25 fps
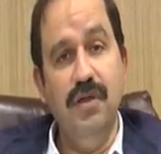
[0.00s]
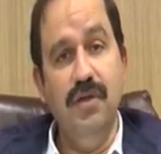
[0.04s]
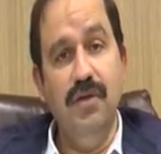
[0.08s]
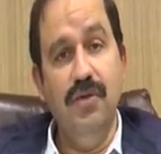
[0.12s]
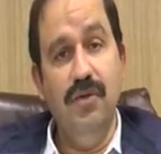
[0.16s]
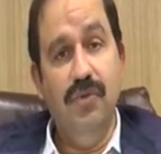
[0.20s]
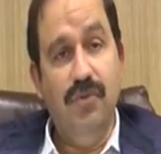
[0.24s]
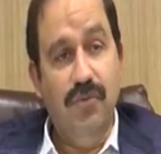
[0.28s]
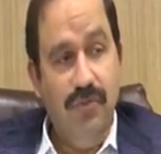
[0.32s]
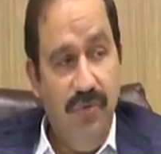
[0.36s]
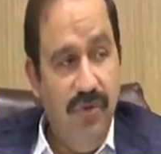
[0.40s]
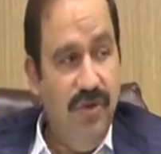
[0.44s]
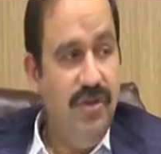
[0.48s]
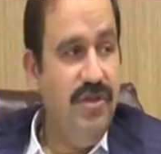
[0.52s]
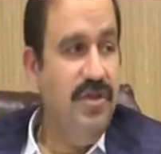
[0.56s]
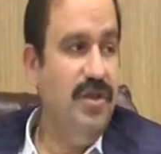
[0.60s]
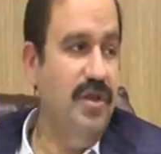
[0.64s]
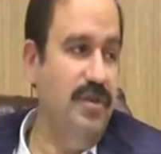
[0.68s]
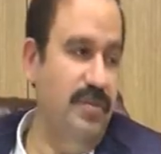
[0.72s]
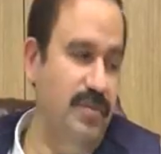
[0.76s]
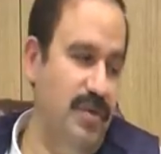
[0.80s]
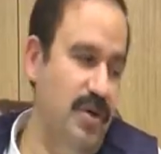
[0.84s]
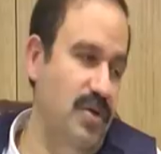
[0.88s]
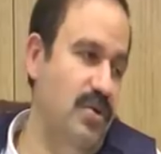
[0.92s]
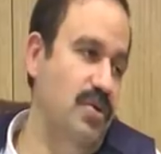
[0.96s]

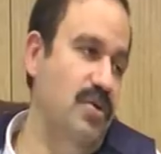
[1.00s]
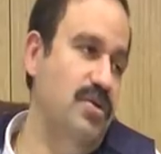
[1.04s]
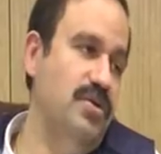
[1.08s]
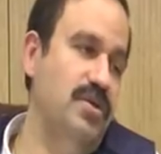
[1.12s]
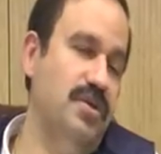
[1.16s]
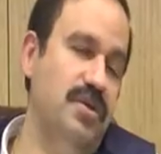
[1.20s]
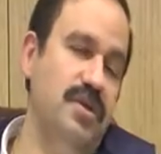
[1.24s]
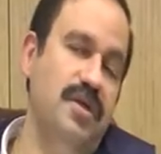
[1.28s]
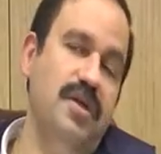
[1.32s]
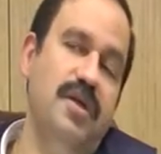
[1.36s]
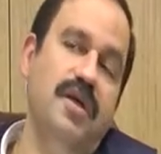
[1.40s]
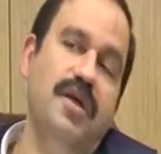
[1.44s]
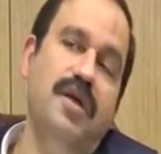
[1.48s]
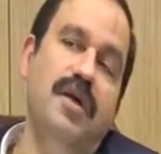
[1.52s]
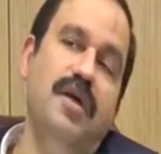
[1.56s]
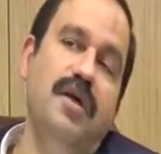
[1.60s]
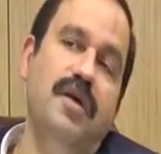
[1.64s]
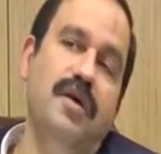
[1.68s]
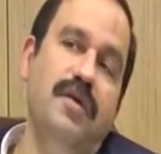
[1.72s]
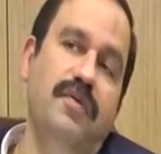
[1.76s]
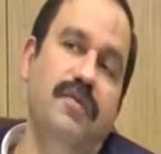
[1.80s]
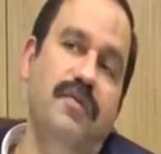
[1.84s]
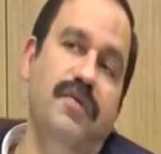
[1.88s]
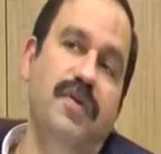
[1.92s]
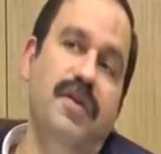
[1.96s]
nutrition, because
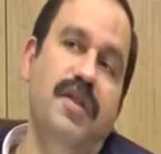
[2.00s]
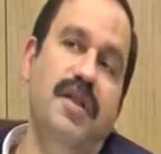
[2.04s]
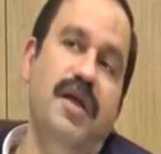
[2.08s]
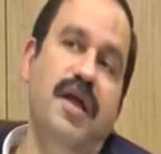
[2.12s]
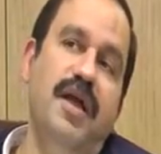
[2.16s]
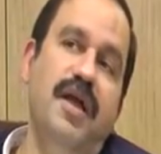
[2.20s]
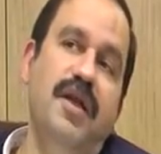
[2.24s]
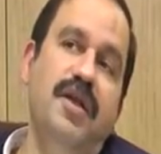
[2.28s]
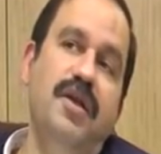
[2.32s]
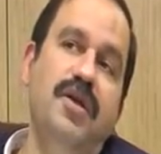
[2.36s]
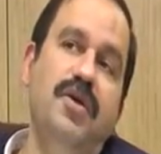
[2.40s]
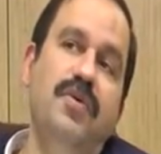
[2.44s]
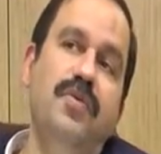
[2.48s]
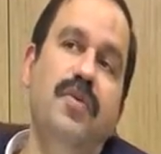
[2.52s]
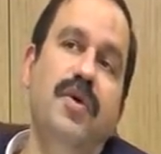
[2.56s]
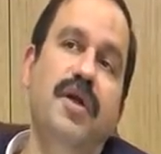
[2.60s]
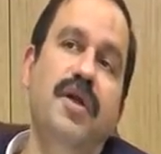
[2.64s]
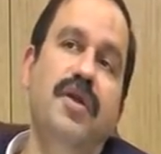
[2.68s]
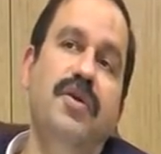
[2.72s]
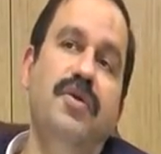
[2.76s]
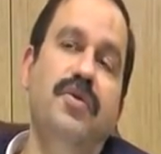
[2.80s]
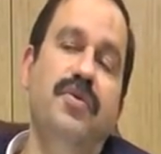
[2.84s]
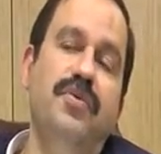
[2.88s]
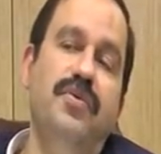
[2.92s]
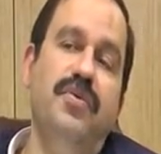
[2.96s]
with
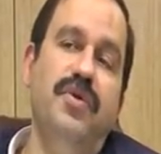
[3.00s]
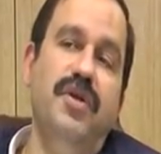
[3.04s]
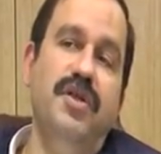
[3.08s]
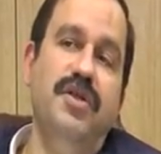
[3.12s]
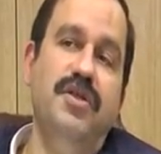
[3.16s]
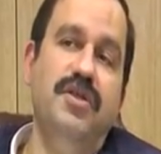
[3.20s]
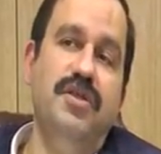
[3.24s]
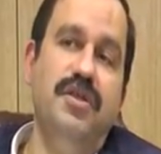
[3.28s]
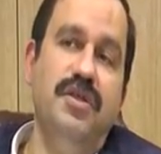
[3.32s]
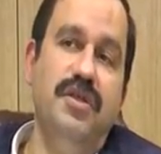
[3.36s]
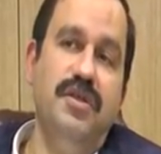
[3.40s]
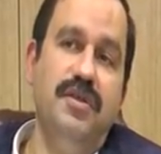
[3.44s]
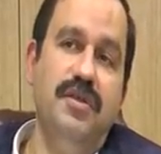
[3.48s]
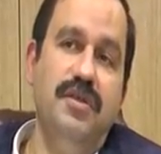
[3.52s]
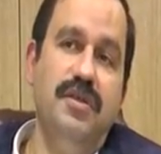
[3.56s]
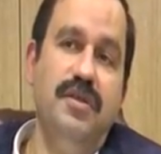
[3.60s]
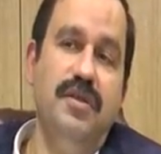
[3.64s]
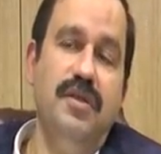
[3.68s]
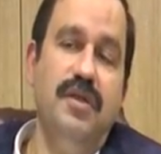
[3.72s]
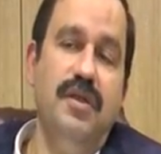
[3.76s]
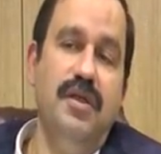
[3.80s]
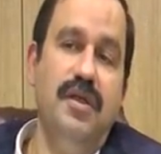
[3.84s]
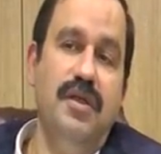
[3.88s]
adequate nutrition,